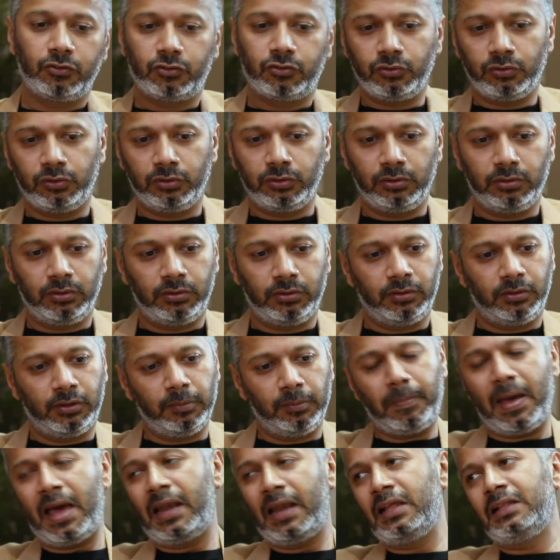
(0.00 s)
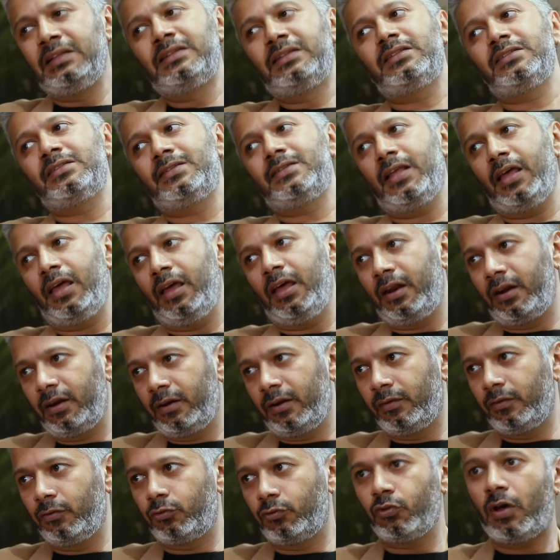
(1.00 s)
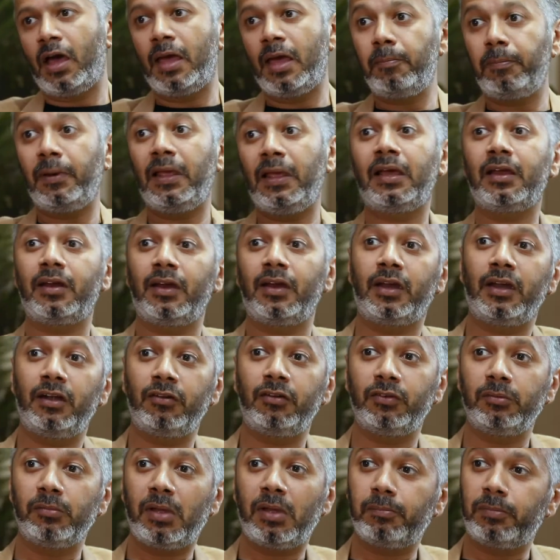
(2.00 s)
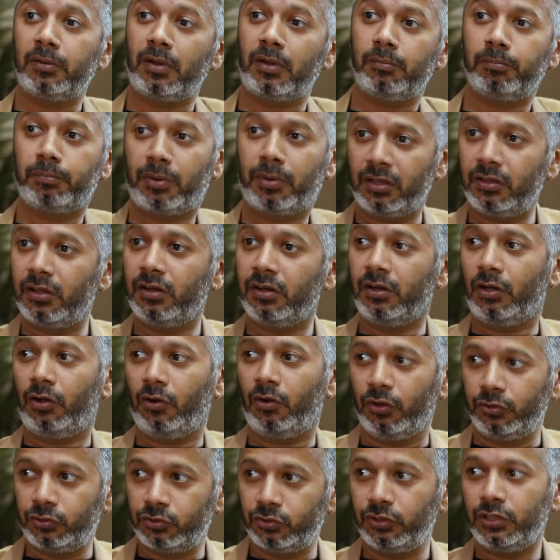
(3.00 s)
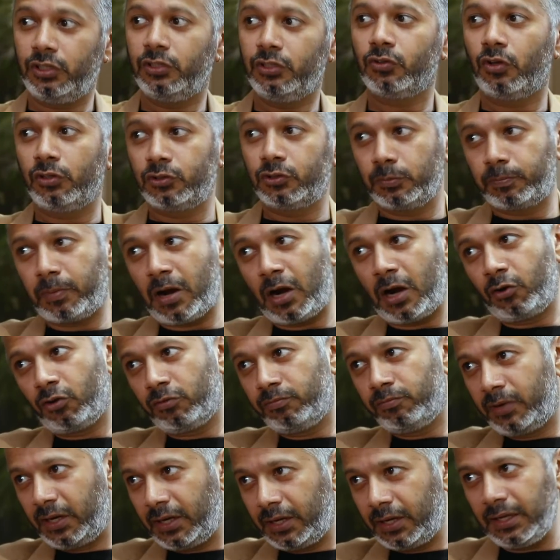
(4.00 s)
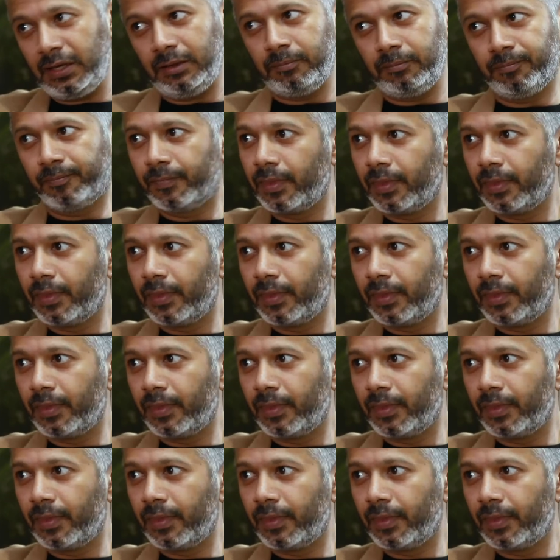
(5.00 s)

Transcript: So the balance is there. So I play cricket with my brother-in-law. So he's also oh. part of my oh, team.